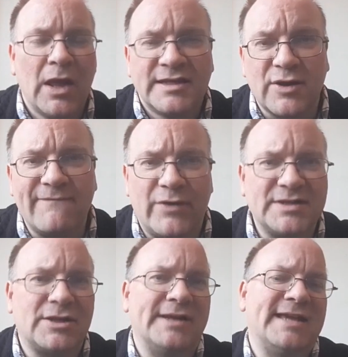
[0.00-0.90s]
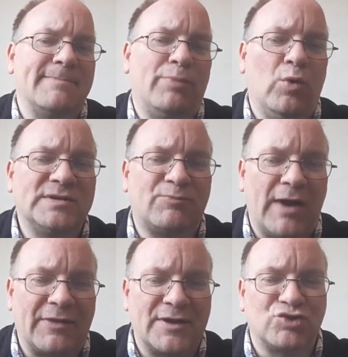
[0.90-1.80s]
So in verse 19, Paul is
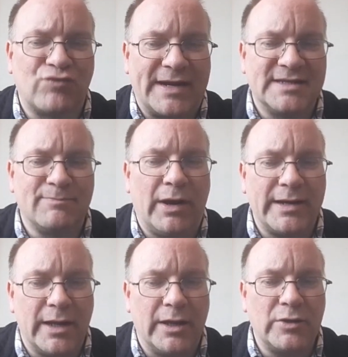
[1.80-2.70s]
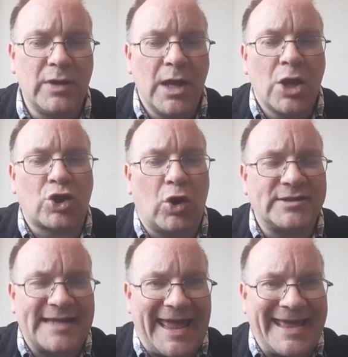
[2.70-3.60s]
praying that his readers might know
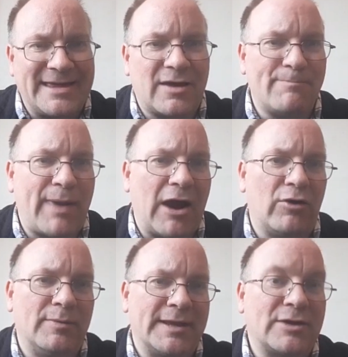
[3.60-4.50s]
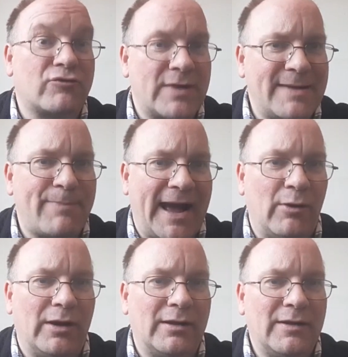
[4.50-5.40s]
God's incomparably great
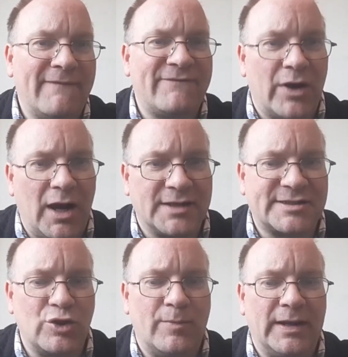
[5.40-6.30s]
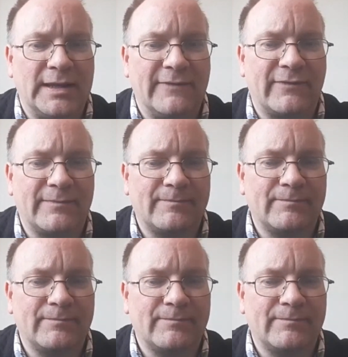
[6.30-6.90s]
power for us who believe.